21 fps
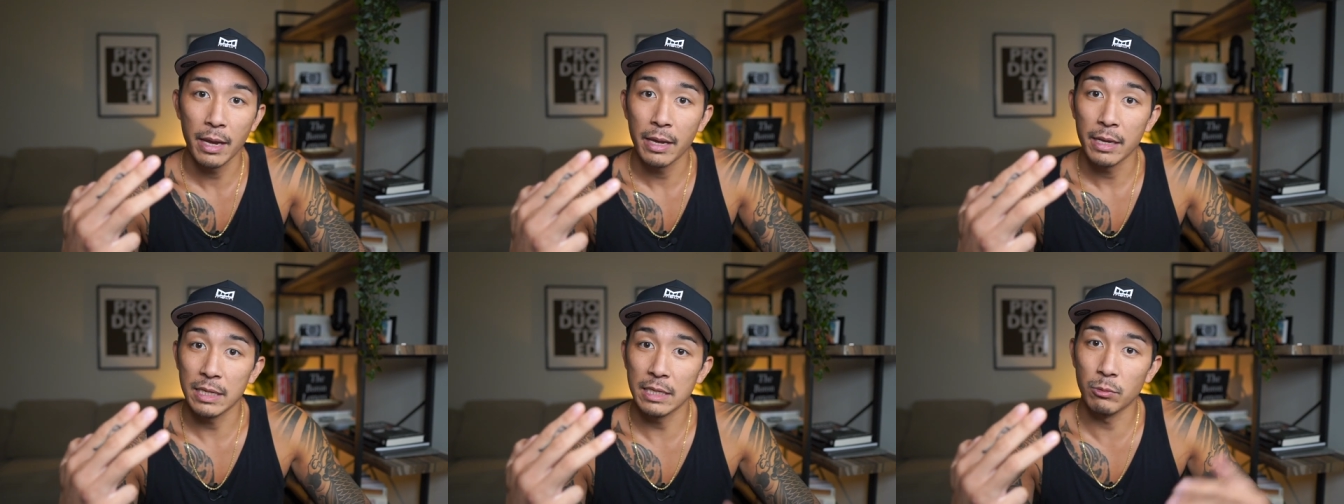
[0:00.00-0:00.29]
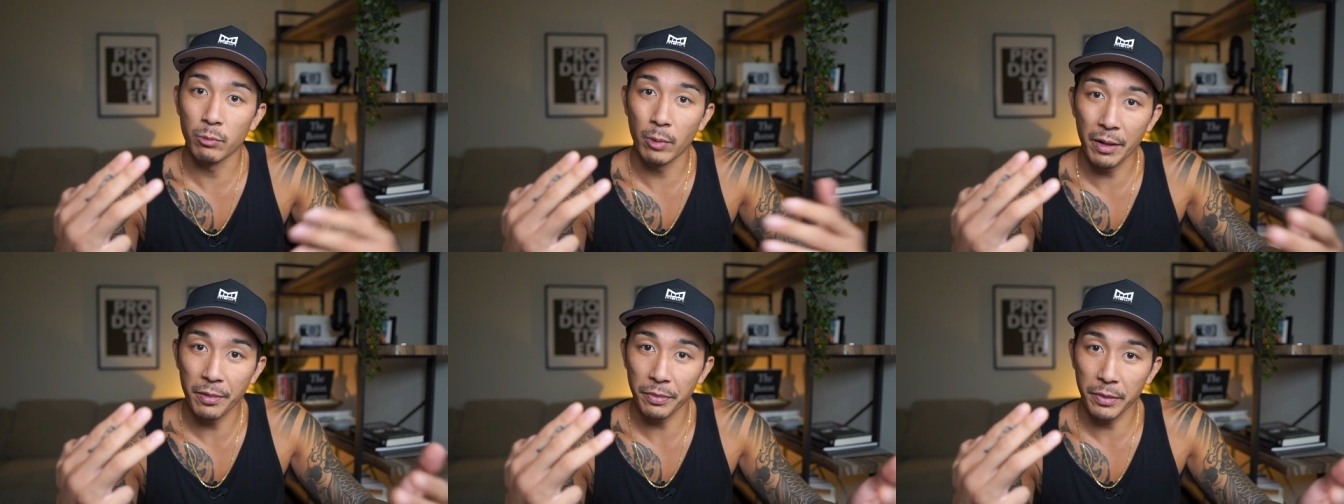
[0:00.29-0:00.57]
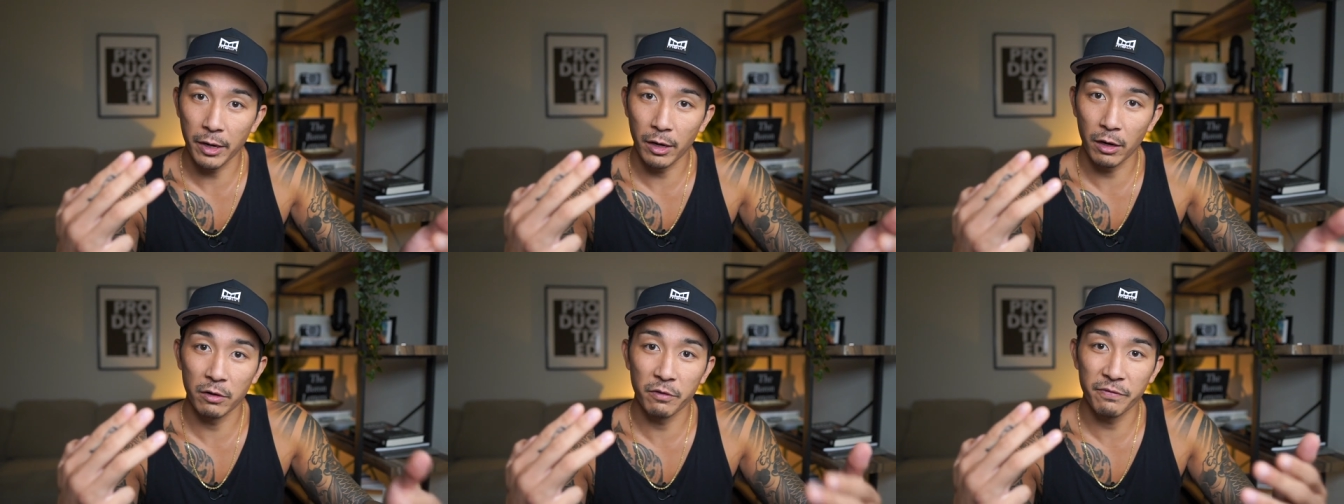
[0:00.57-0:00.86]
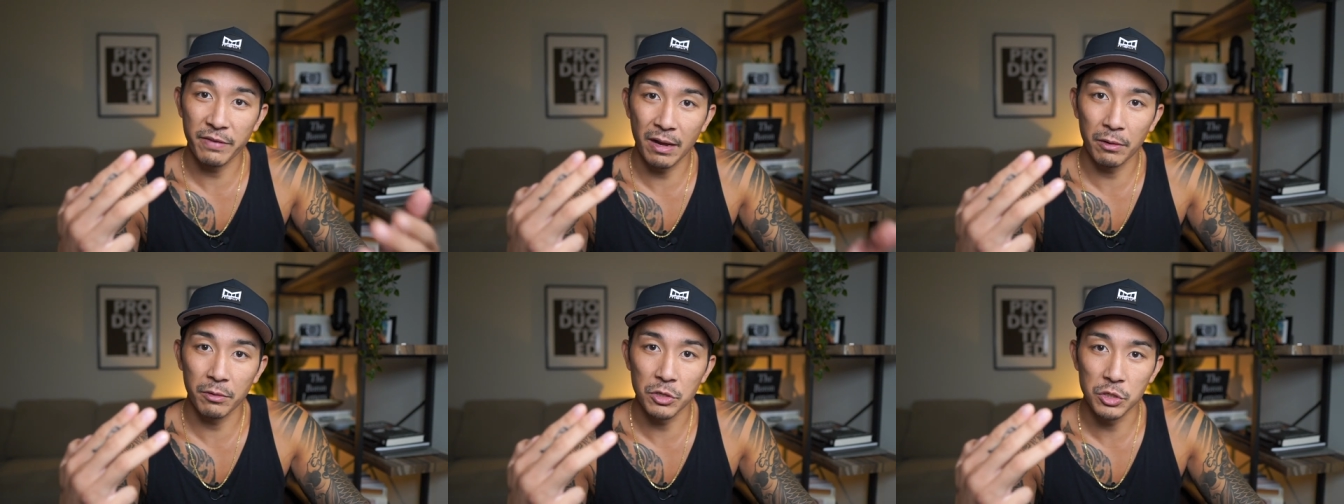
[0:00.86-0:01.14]
He went there and
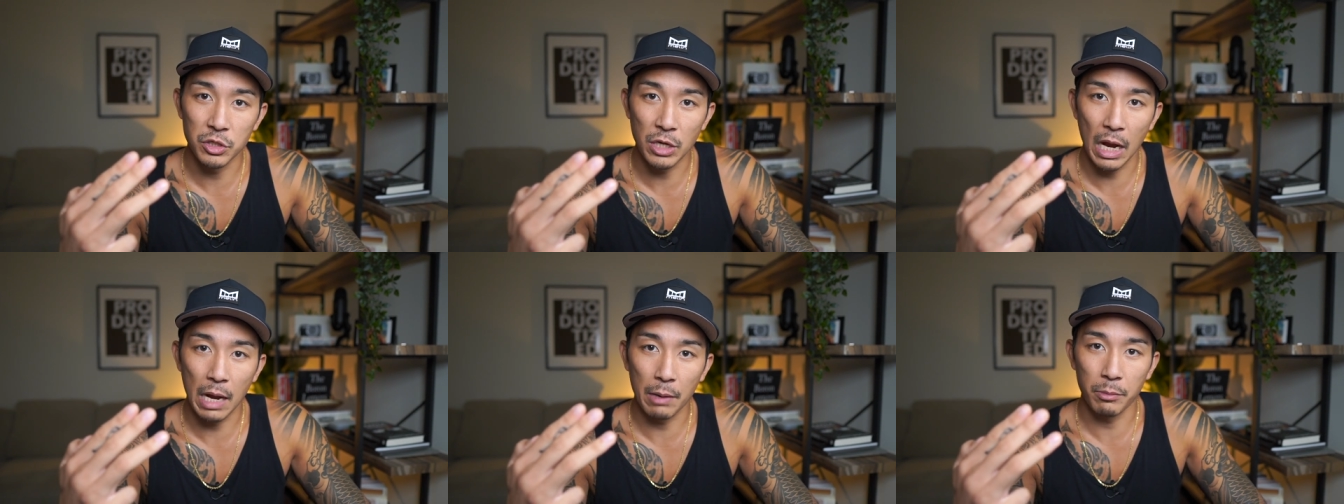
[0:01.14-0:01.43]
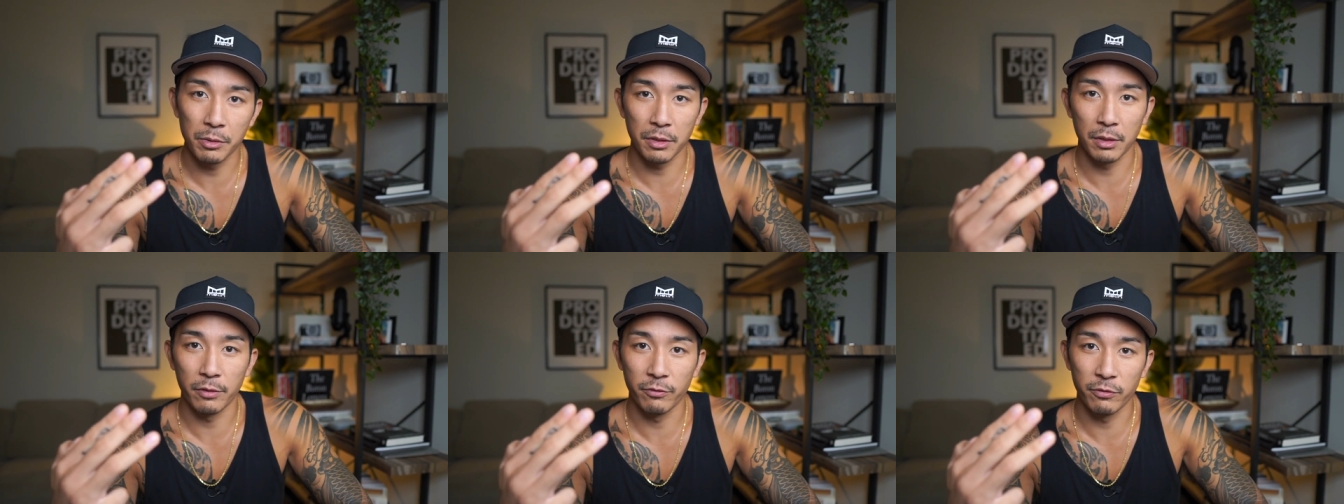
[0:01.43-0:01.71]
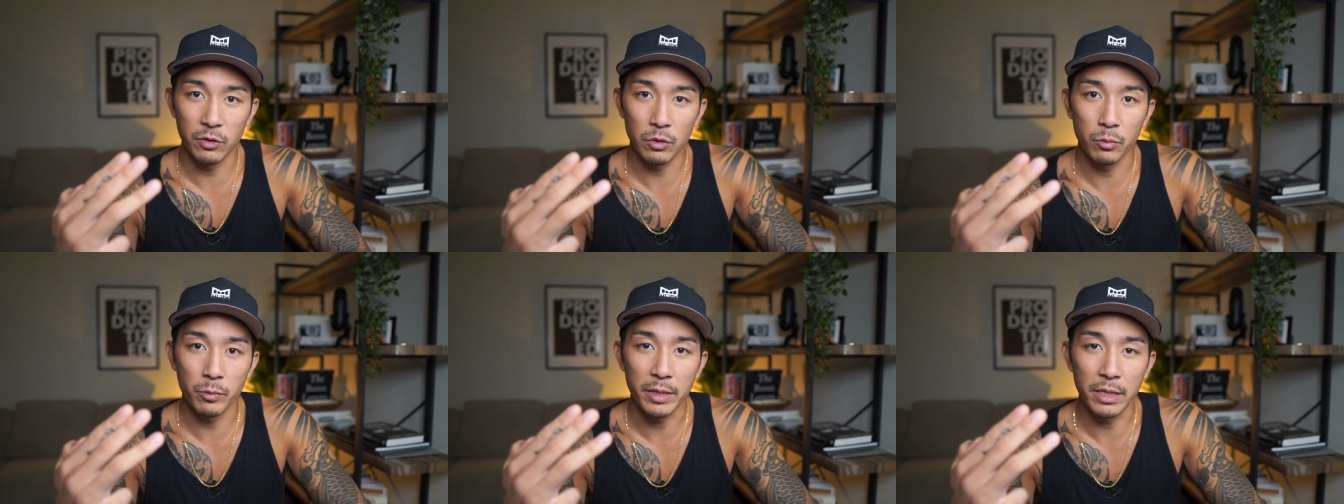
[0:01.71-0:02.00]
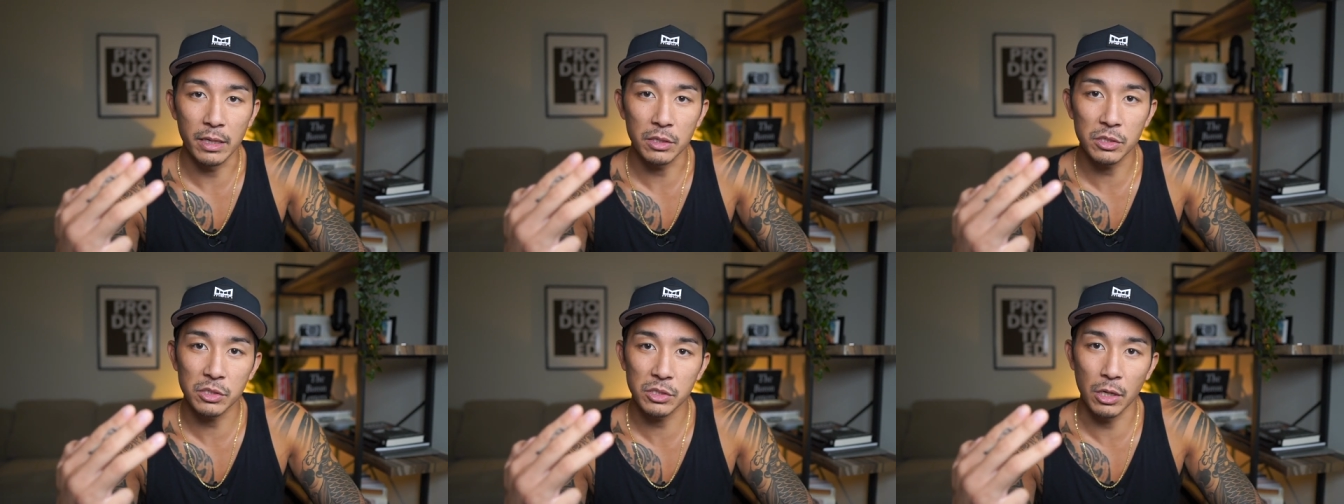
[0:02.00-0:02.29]
found a job within a few
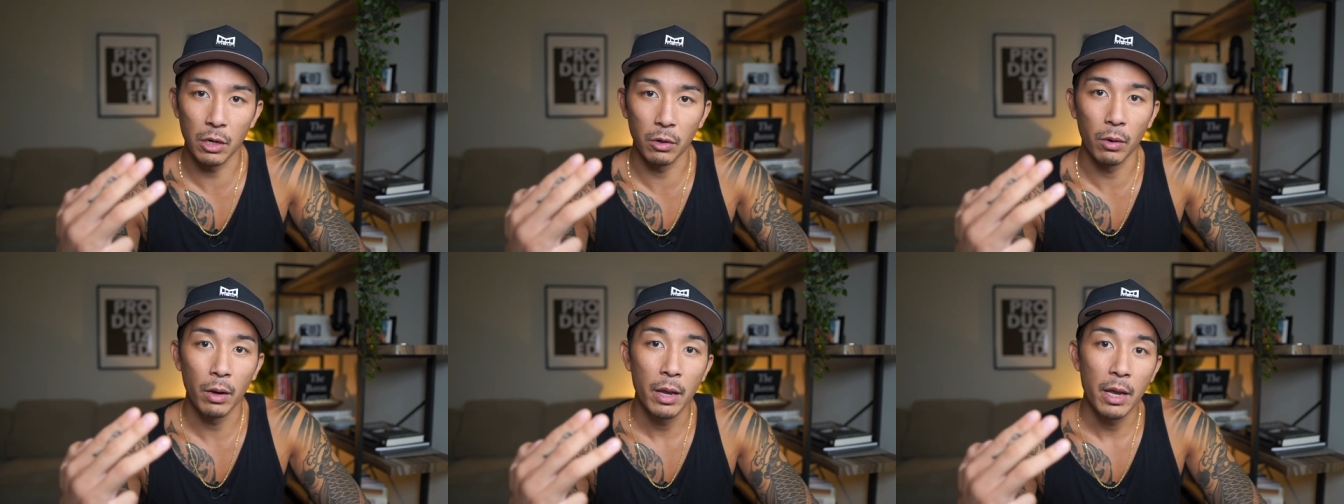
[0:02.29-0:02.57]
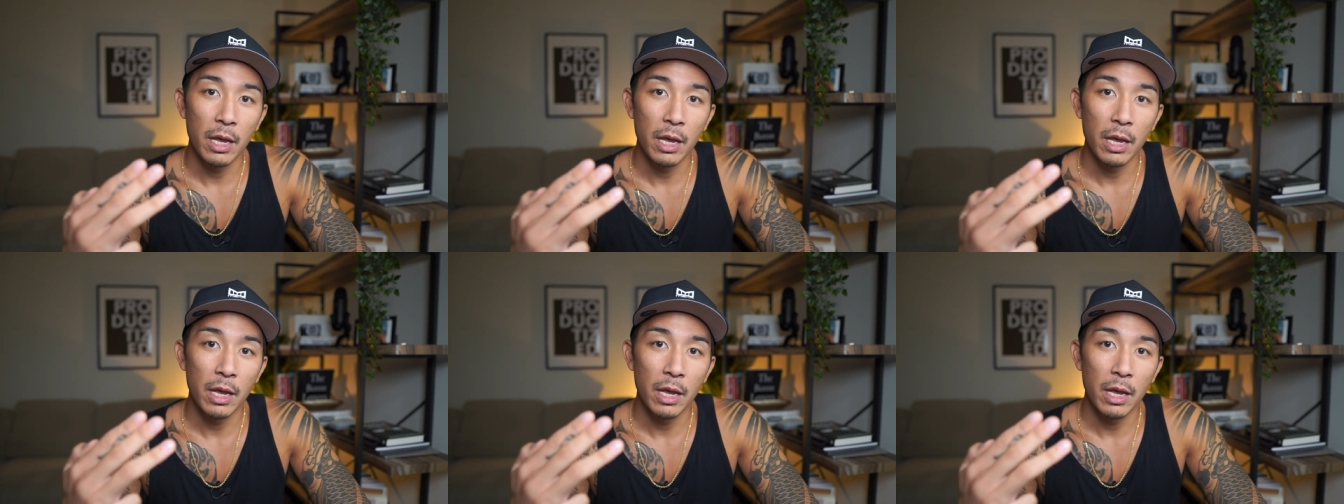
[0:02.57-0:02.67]
weeks. So